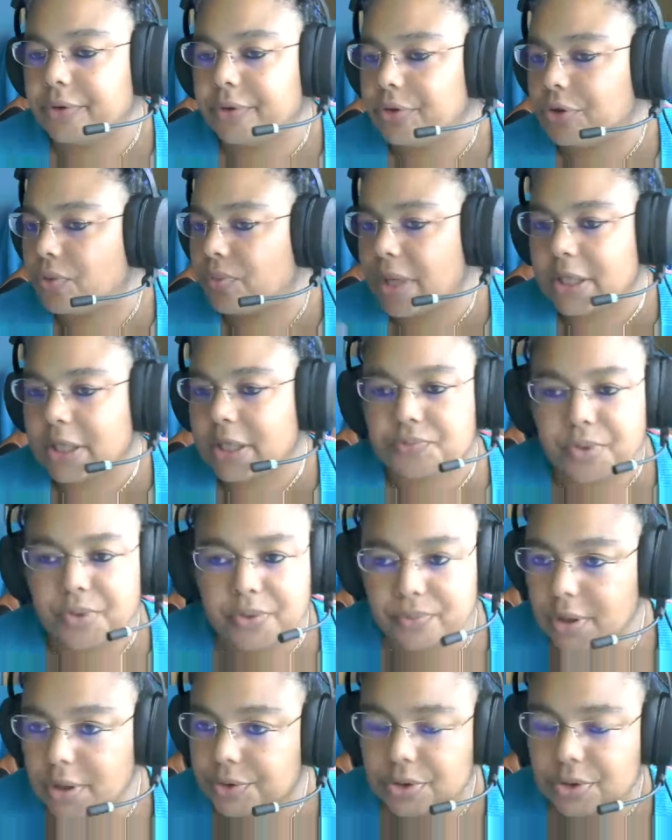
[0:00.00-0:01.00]
in a way that we
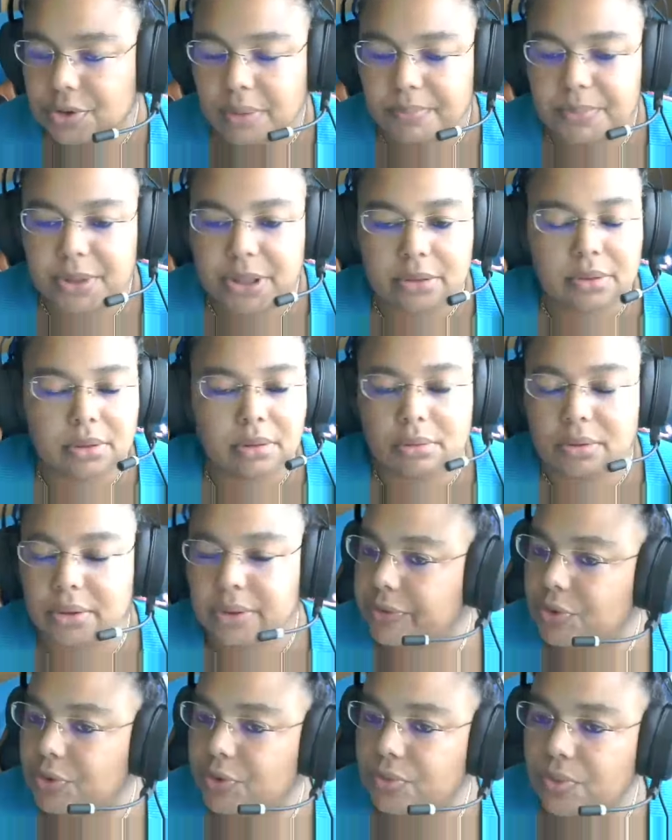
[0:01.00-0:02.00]
want. I mean,
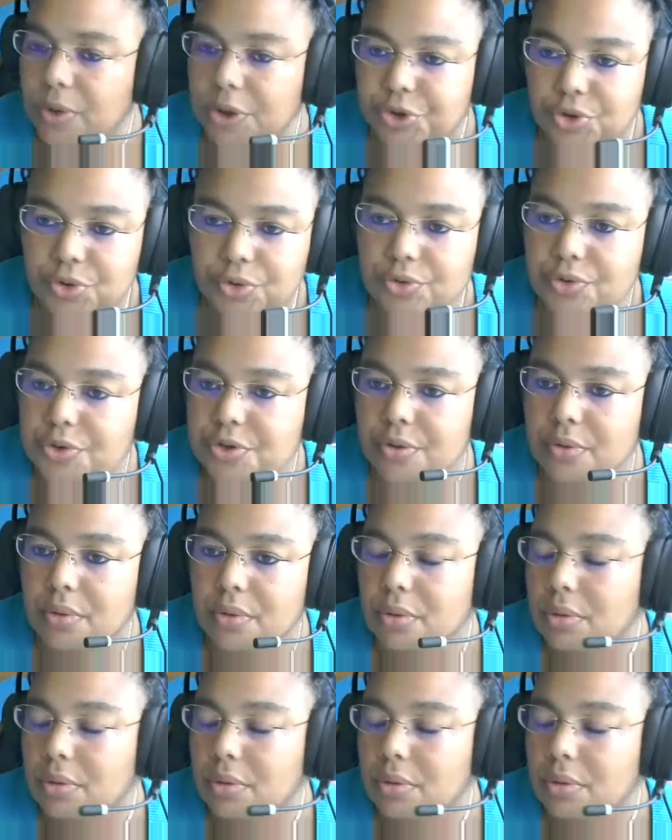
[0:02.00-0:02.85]
you want to use